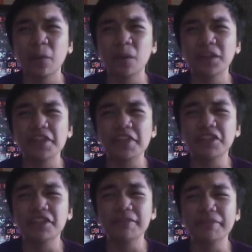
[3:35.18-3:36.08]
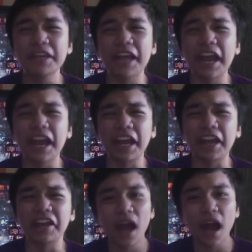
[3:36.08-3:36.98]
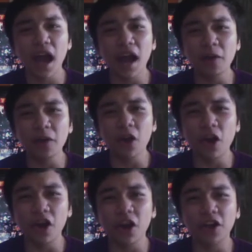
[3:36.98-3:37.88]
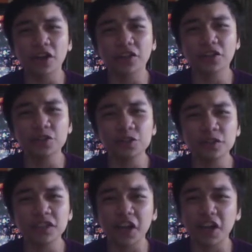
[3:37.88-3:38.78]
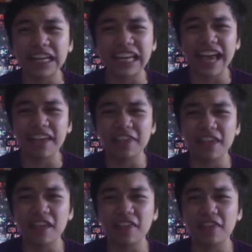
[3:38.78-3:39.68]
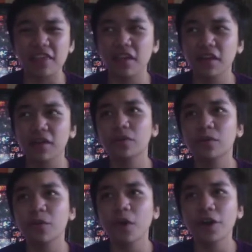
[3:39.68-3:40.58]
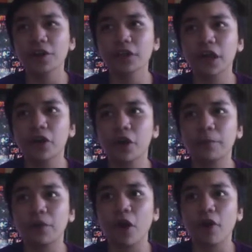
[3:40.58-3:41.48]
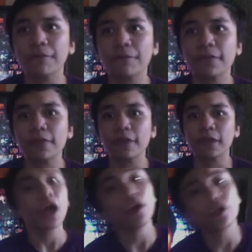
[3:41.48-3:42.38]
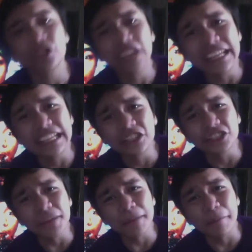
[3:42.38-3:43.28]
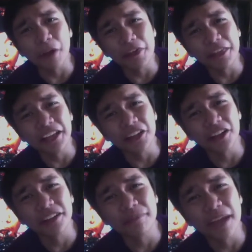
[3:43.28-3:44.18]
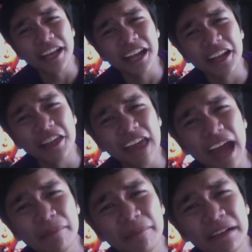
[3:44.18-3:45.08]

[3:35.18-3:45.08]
what is GPA? How long usually are classes? Who are terror profs? Do they need to check my prostate on the medical exam?